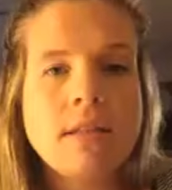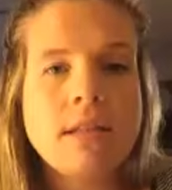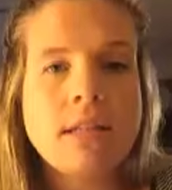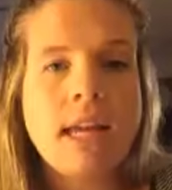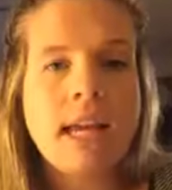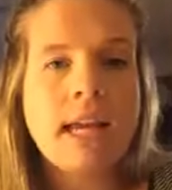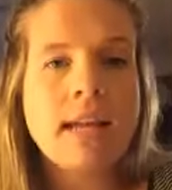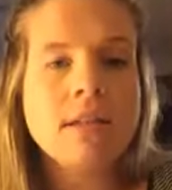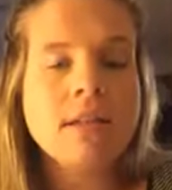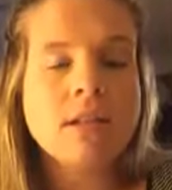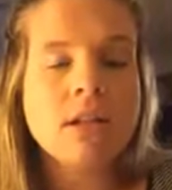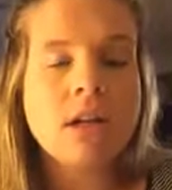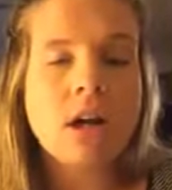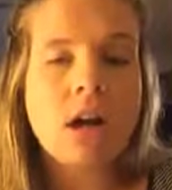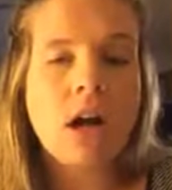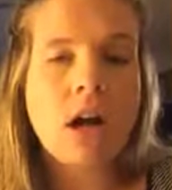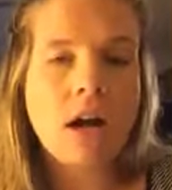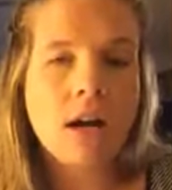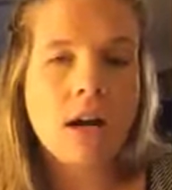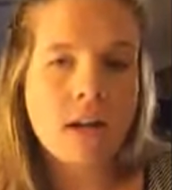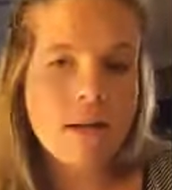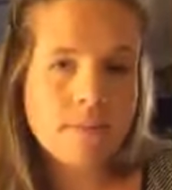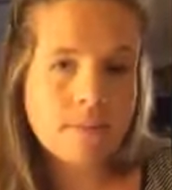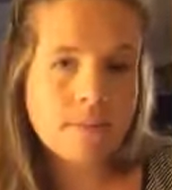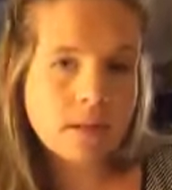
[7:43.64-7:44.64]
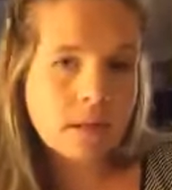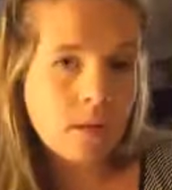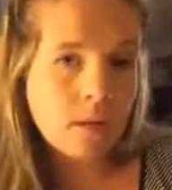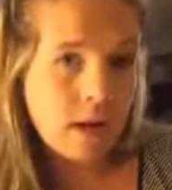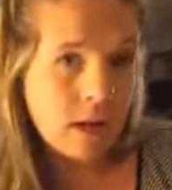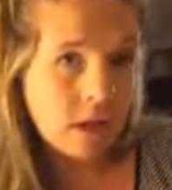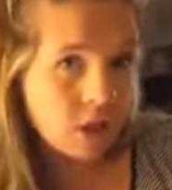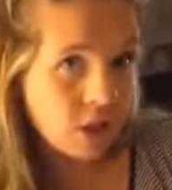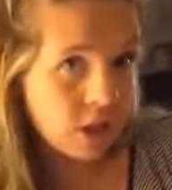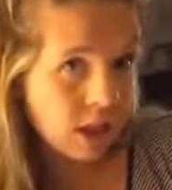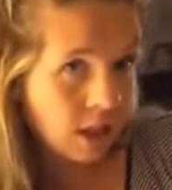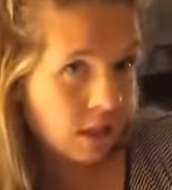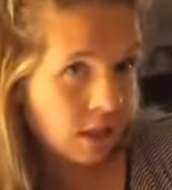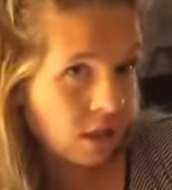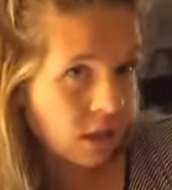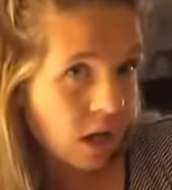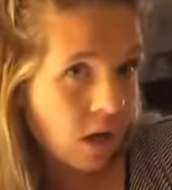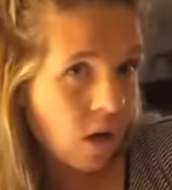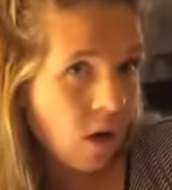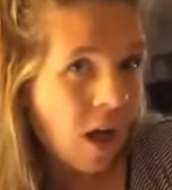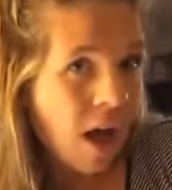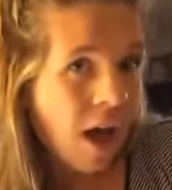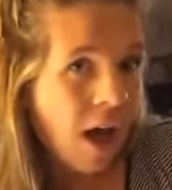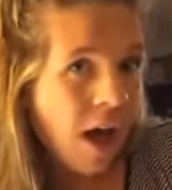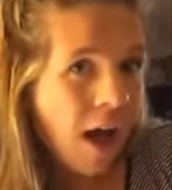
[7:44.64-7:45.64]
answer Autumn's question. So
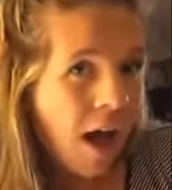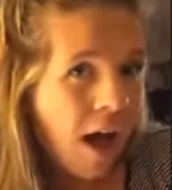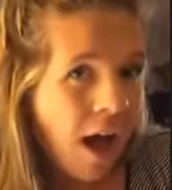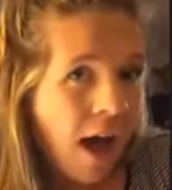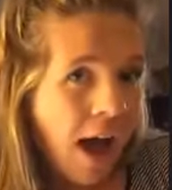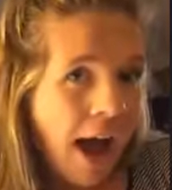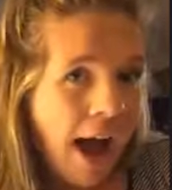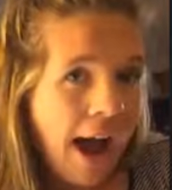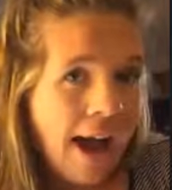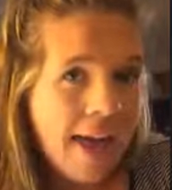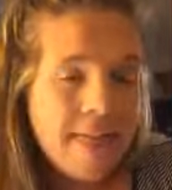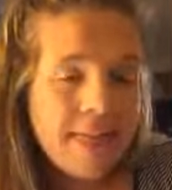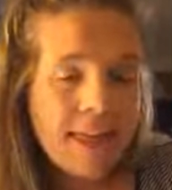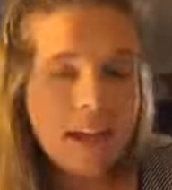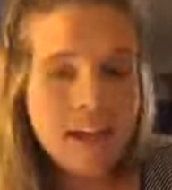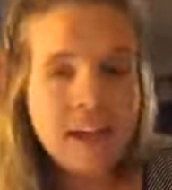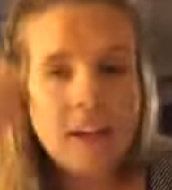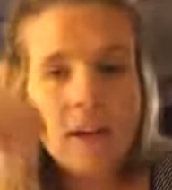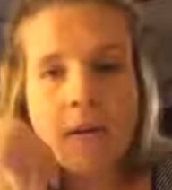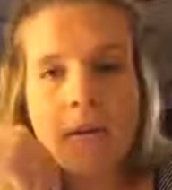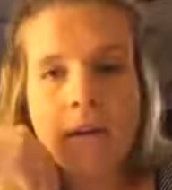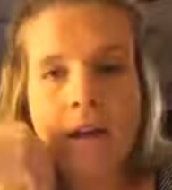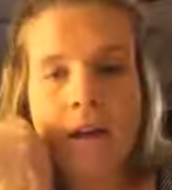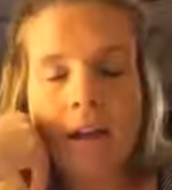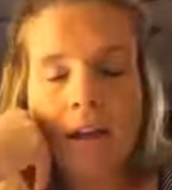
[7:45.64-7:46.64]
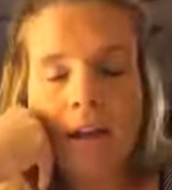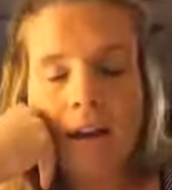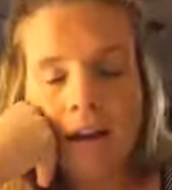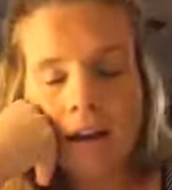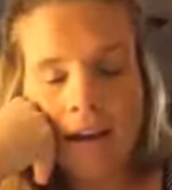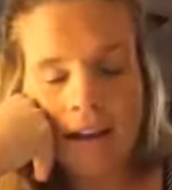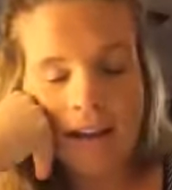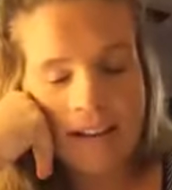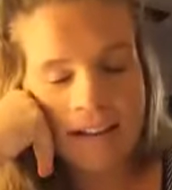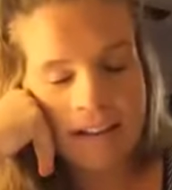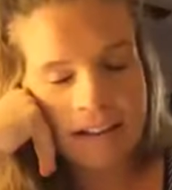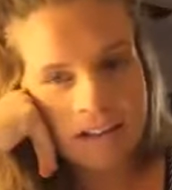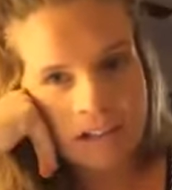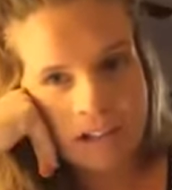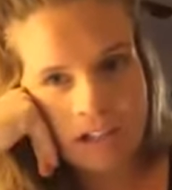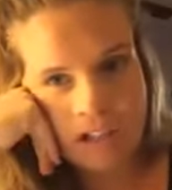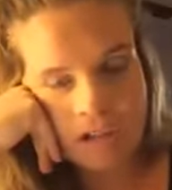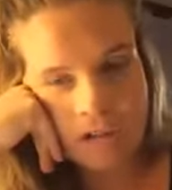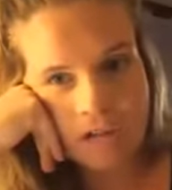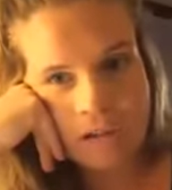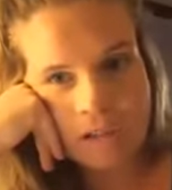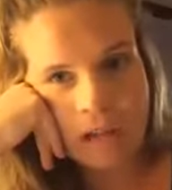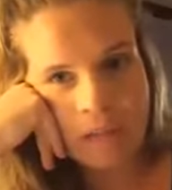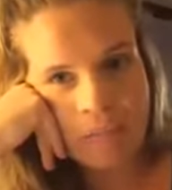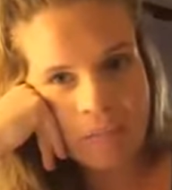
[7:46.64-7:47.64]
I think you could do
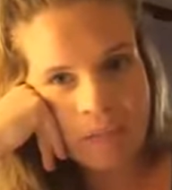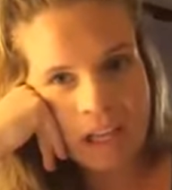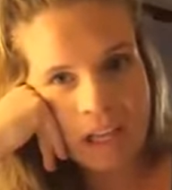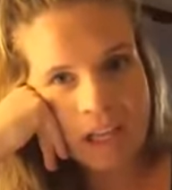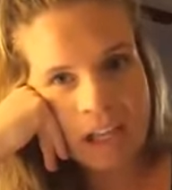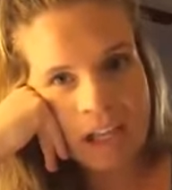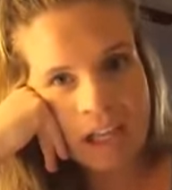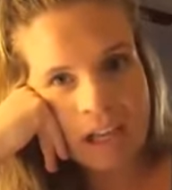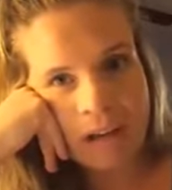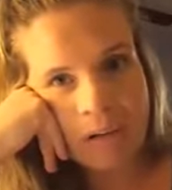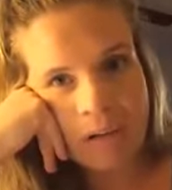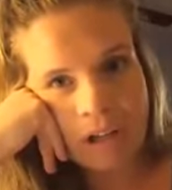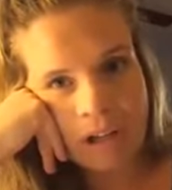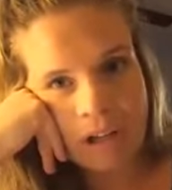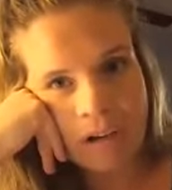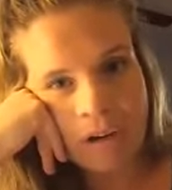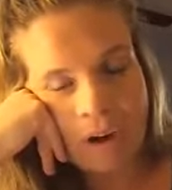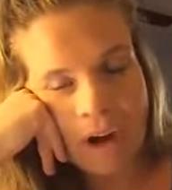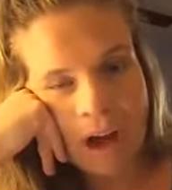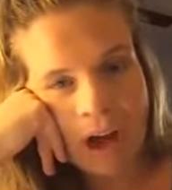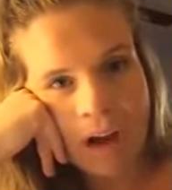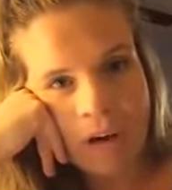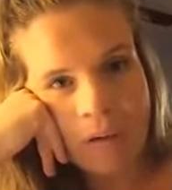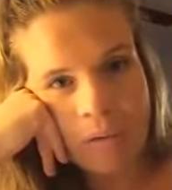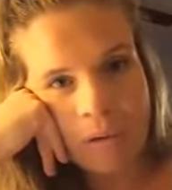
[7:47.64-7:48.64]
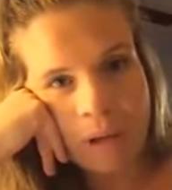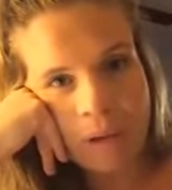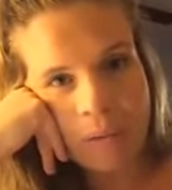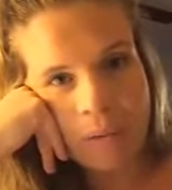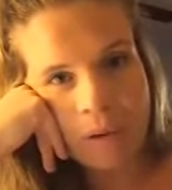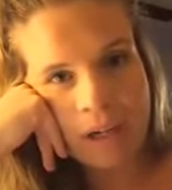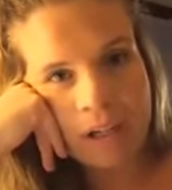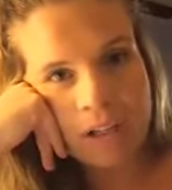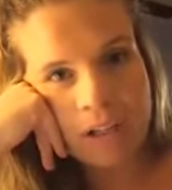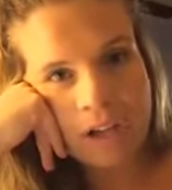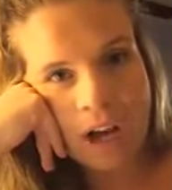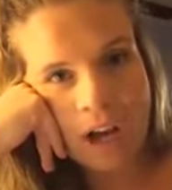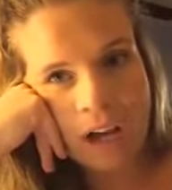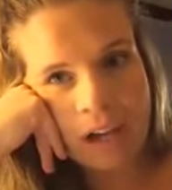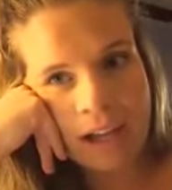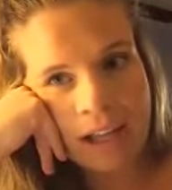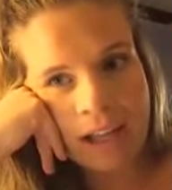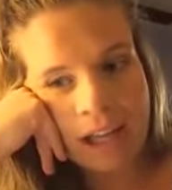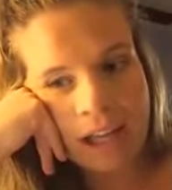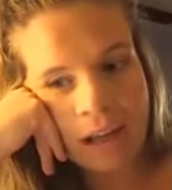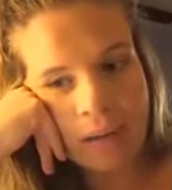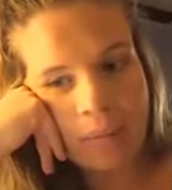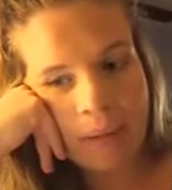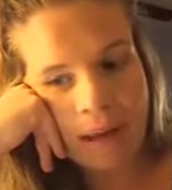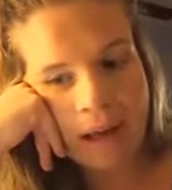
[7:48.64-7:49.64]
something like, you know how we were
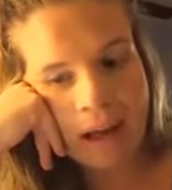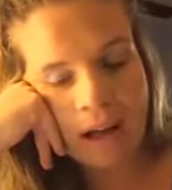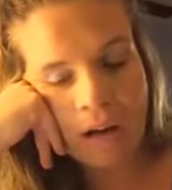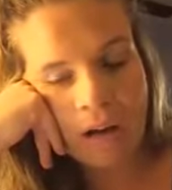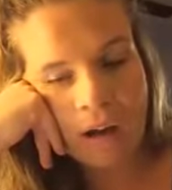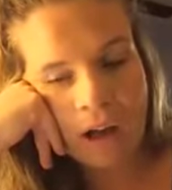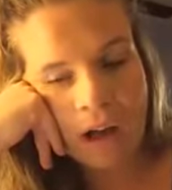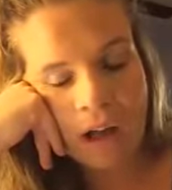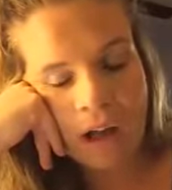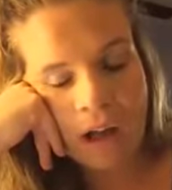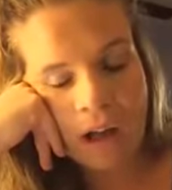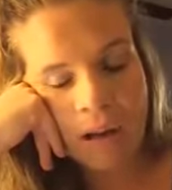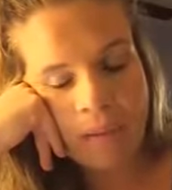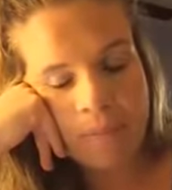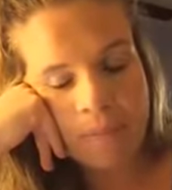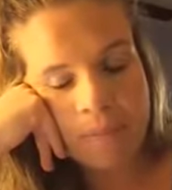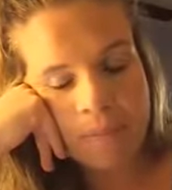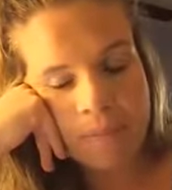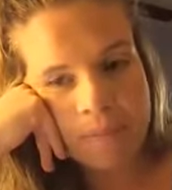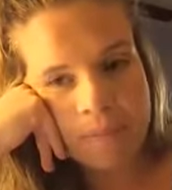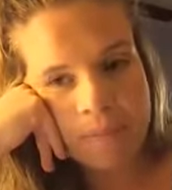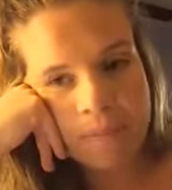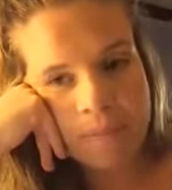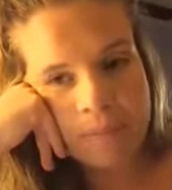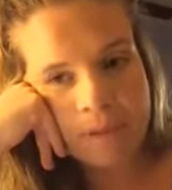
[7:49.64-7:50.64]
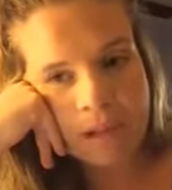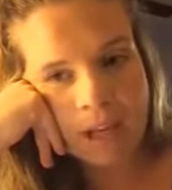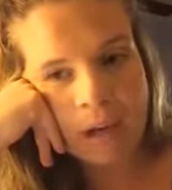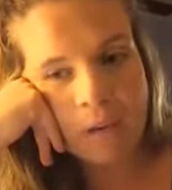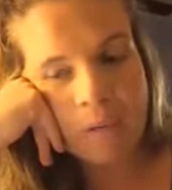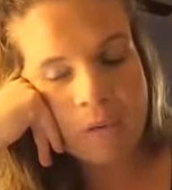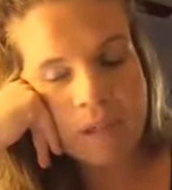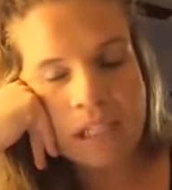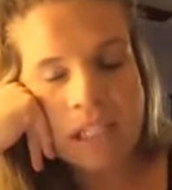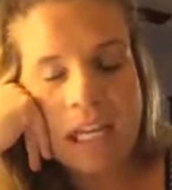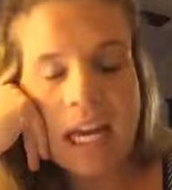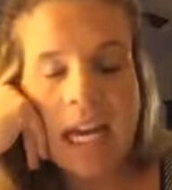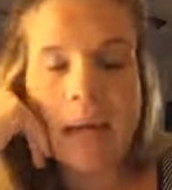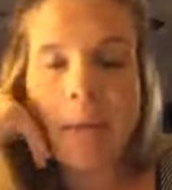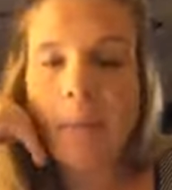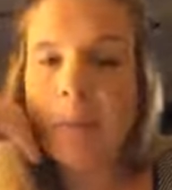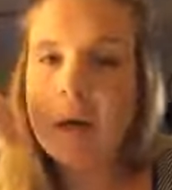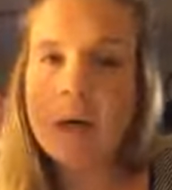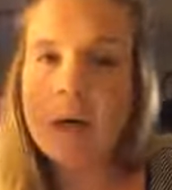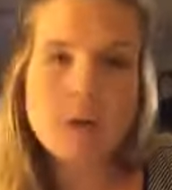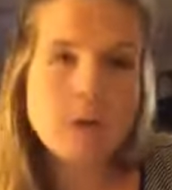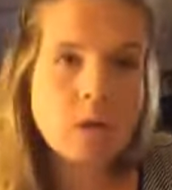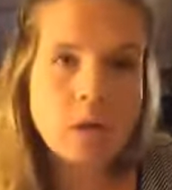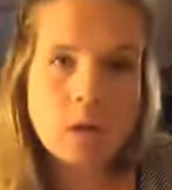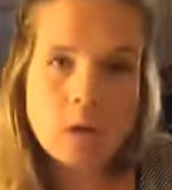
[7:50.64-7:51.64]
talking about, it was like
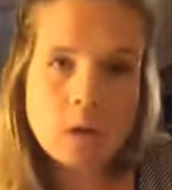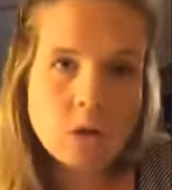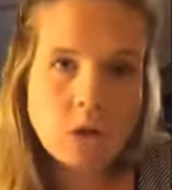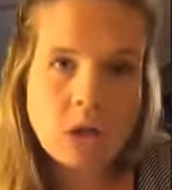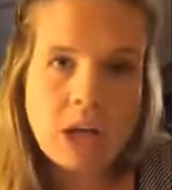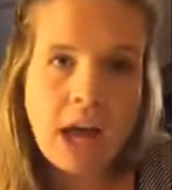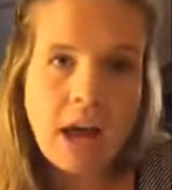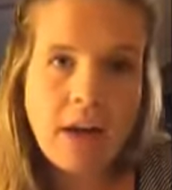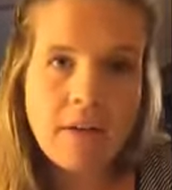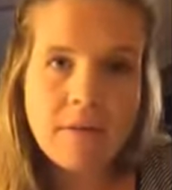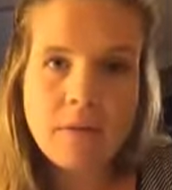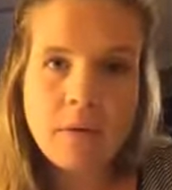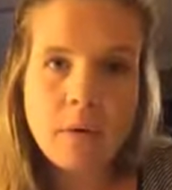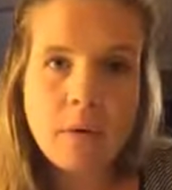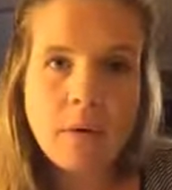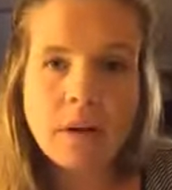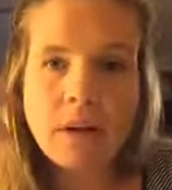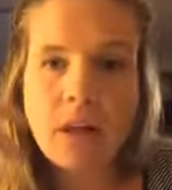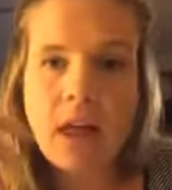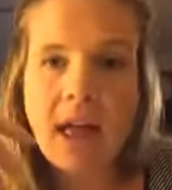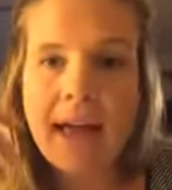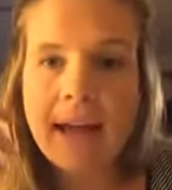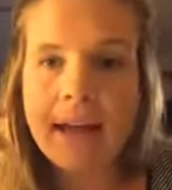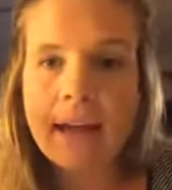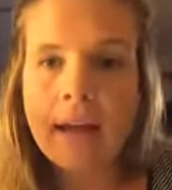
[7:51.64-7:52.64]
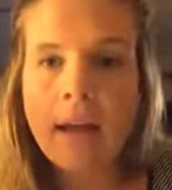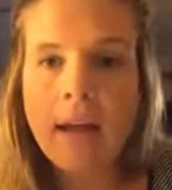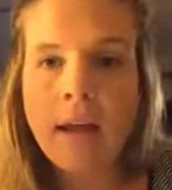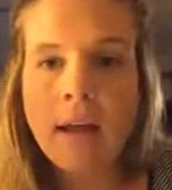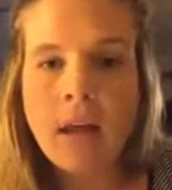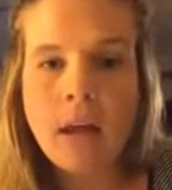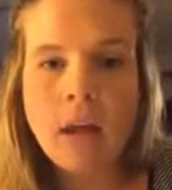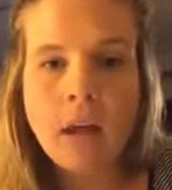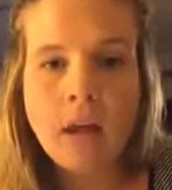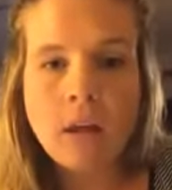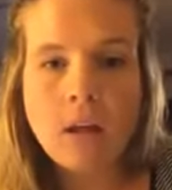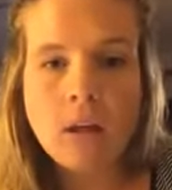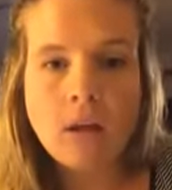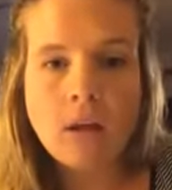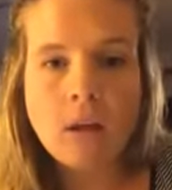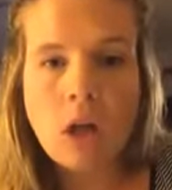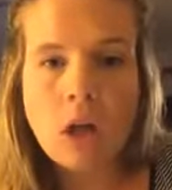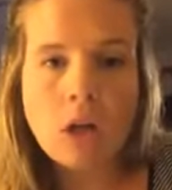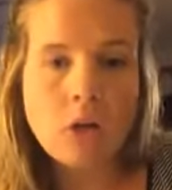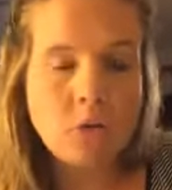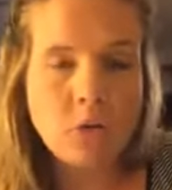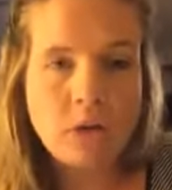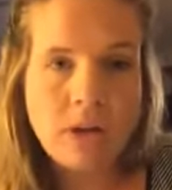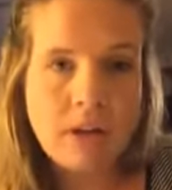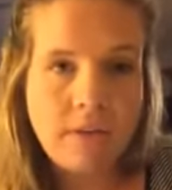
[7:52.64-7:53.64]
personal chef or like
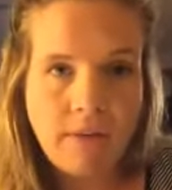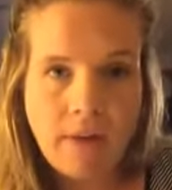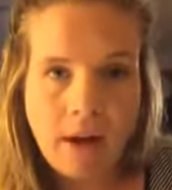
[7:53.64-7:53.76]
laundry,